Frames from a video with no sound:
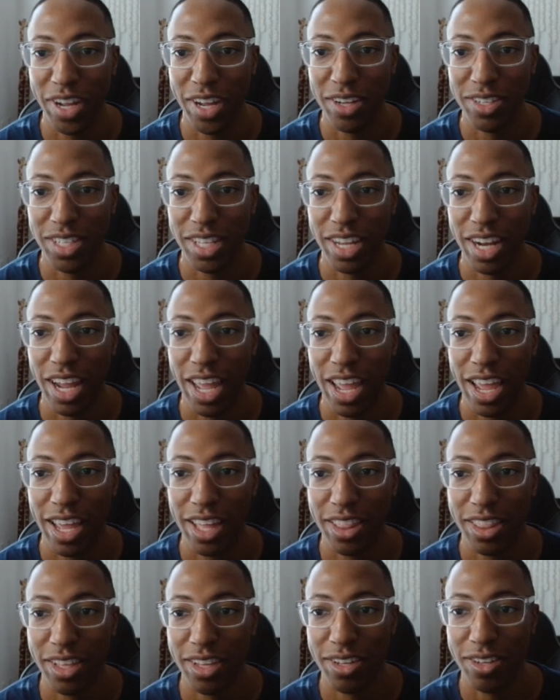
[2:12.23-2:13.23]
that
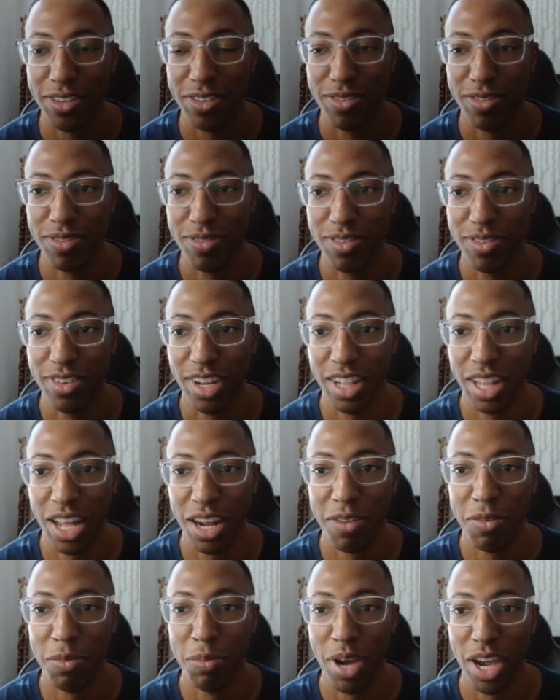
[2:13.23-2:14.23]
had a lot
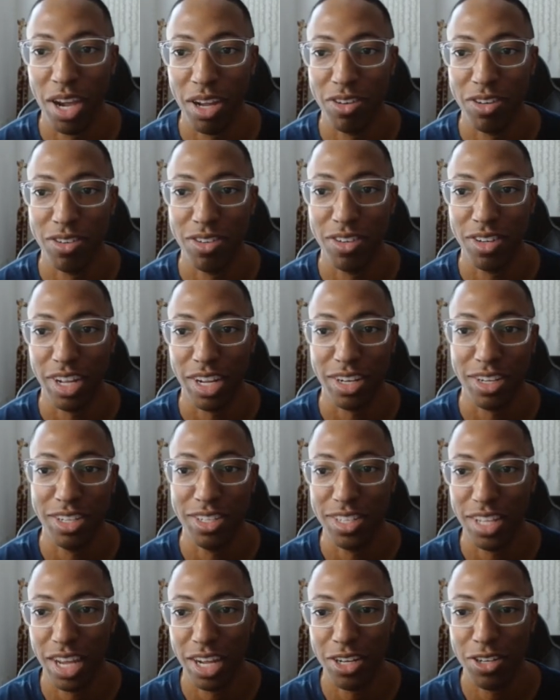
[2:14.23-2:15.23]
of modern like
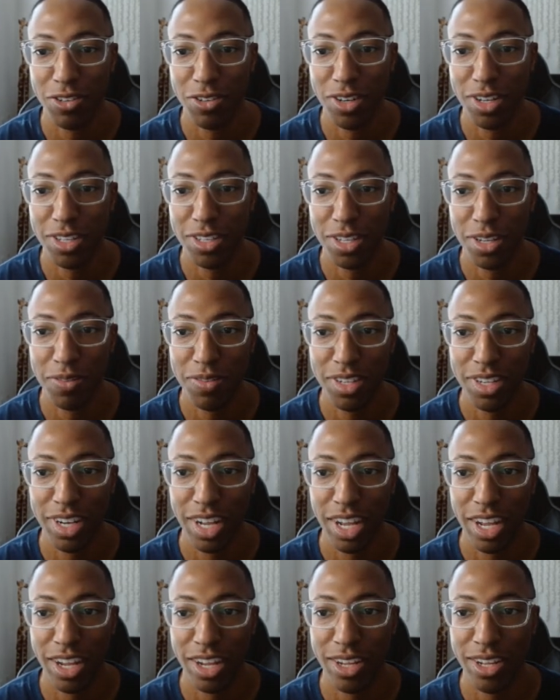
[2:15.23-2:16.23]
design trends of
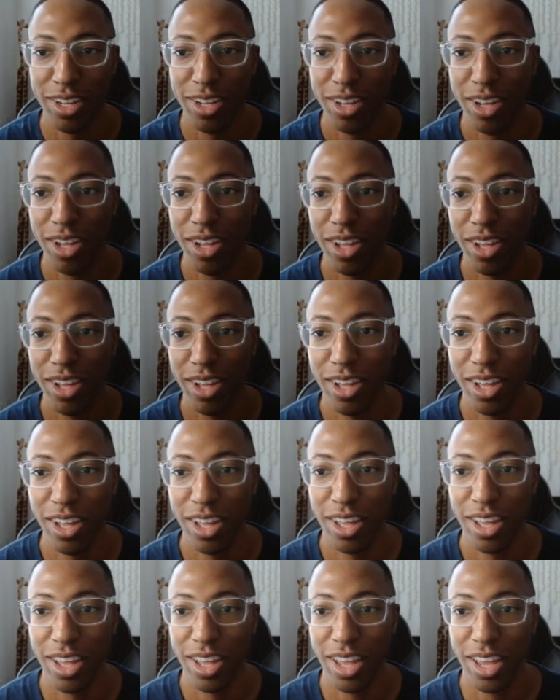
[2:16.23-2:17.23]
today.
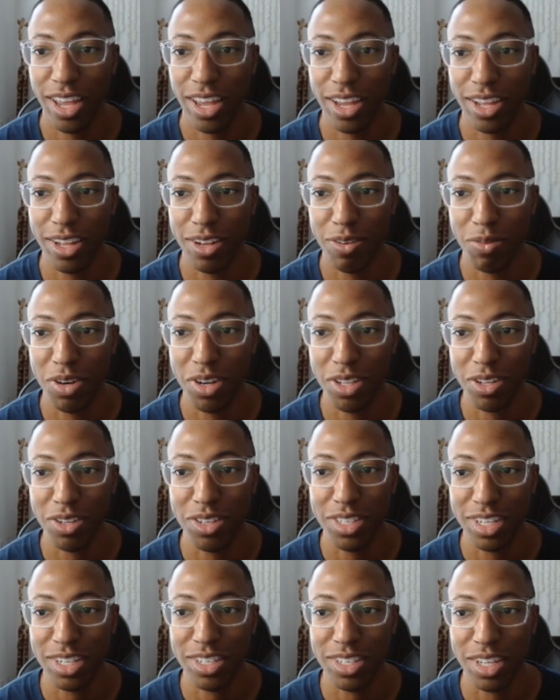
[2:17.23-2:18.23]
And one of those
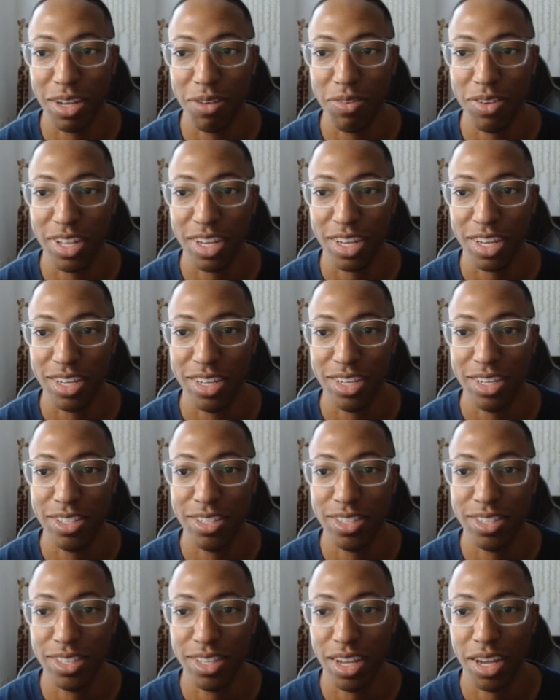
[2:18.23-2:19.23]
things I feel like
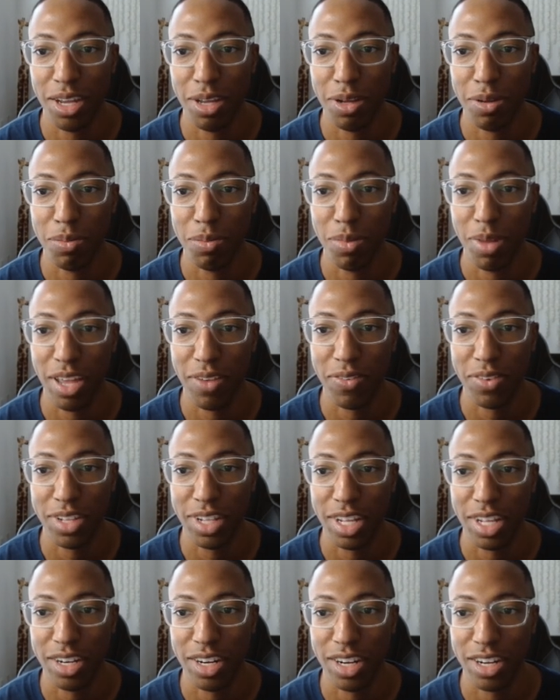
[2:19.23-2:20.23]
is having
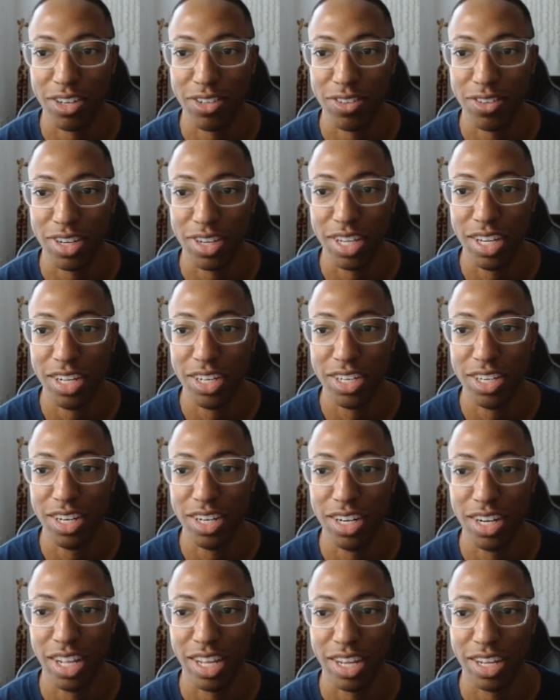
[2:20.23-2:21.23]
like an extra kitchen and
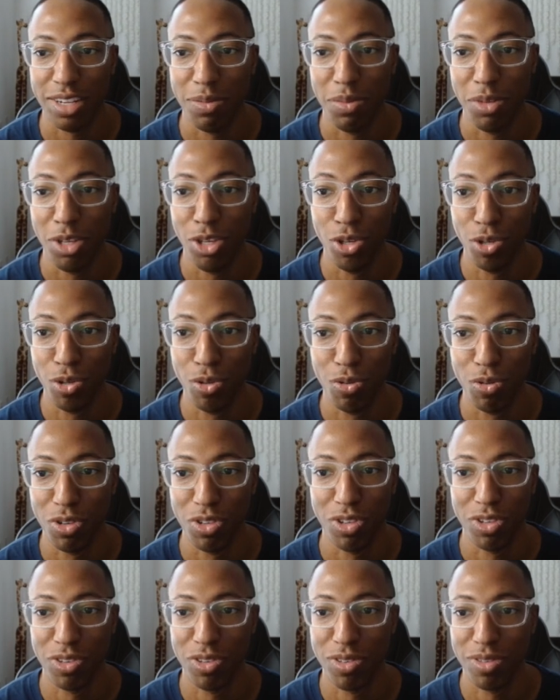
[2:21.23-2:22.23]
like a
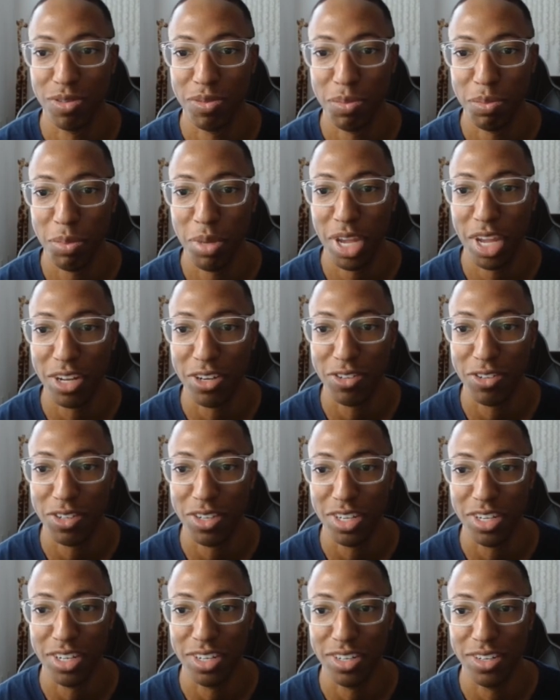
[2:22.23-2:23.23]
huge pantry
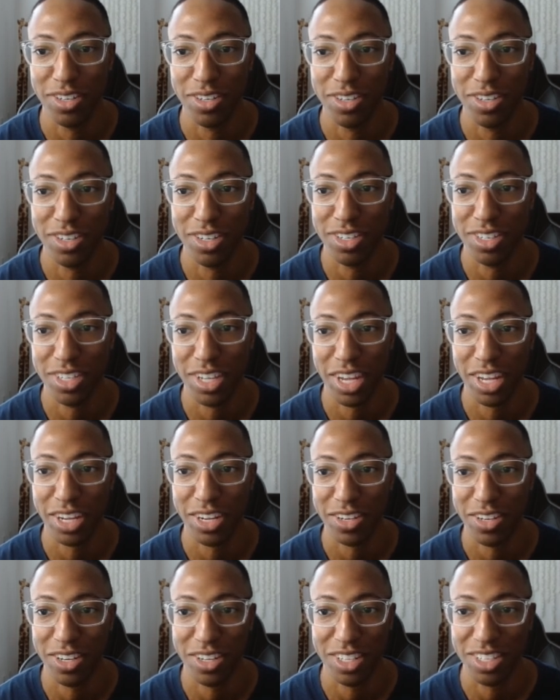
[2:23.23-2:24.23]
to just hang
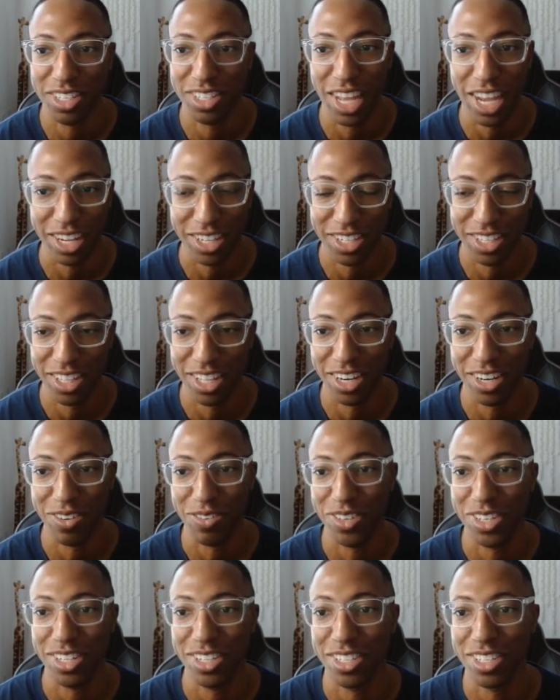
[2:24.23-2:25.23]
all the snacks in there,
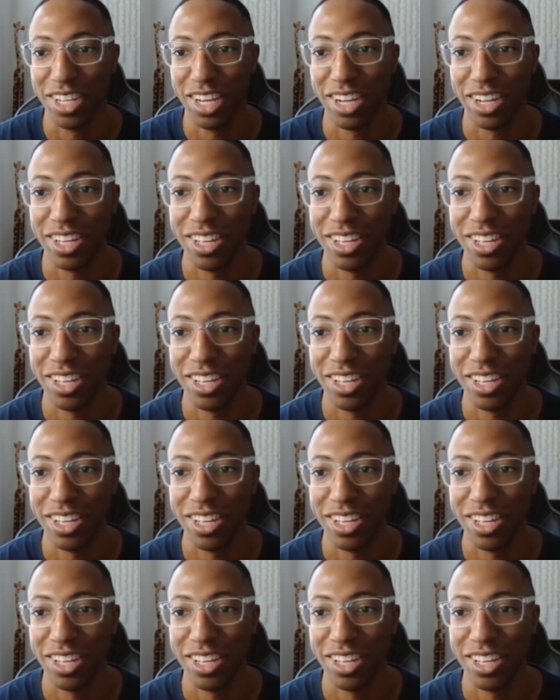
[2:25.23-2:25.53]
which is like